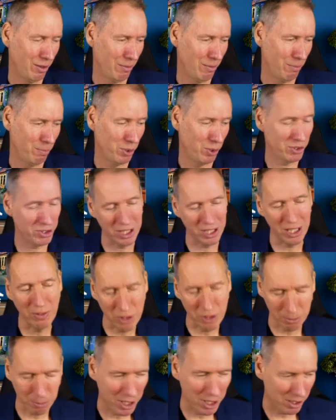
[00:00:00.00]
perceived
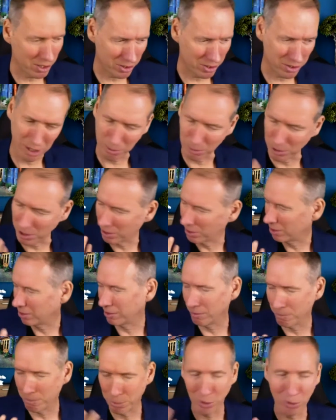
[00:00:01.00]
to be in the stomach,
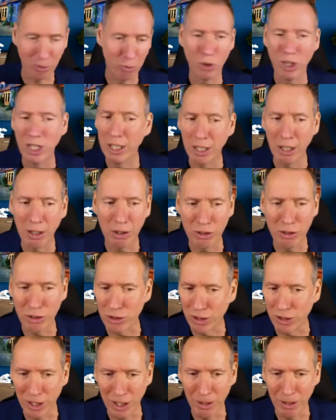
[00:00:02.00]
but really are
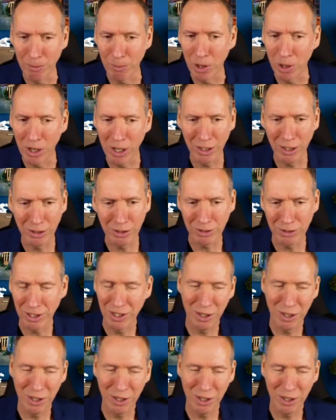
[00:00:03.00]
just in the mind?